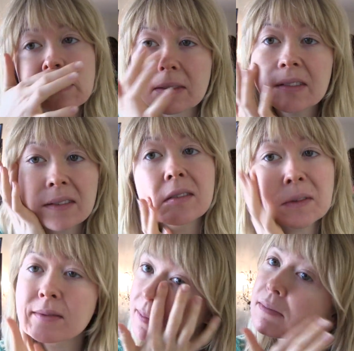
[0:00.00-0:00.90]

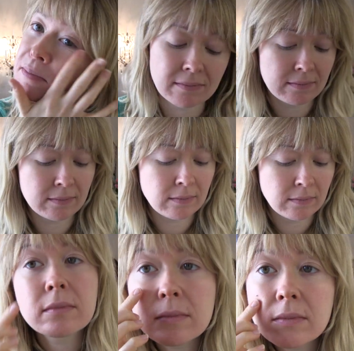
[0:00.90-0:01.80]
Do-do-do, putting on
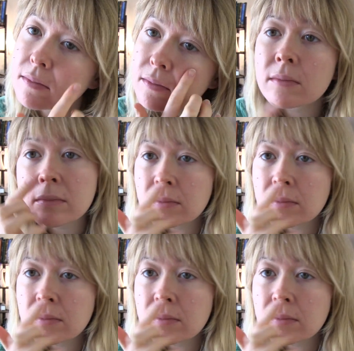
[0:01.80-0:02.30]
makeup.